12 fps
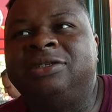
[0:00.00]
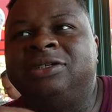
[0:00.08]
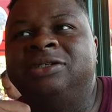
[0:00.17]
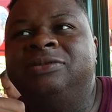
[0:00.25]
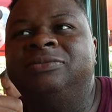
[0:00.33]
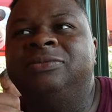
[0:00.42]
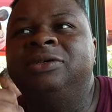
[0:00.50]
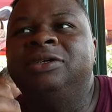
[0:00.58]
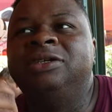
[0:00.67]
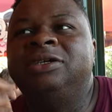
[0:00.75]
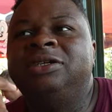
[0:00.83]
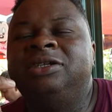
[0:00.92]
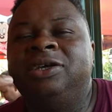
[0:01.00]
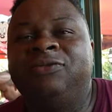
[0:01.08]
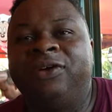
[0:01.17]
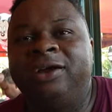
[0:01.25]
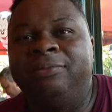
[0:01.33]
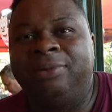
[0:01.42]
some
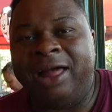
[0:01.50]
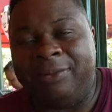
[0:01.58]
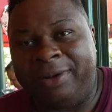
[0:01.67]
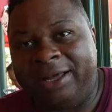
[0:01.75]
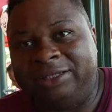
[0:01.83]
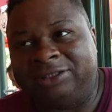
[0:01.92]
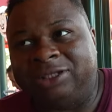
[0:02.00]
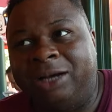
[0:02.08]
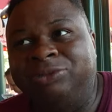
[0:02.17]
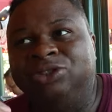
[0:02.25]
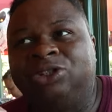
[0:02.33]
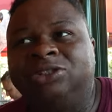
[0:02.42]
different plant-based options.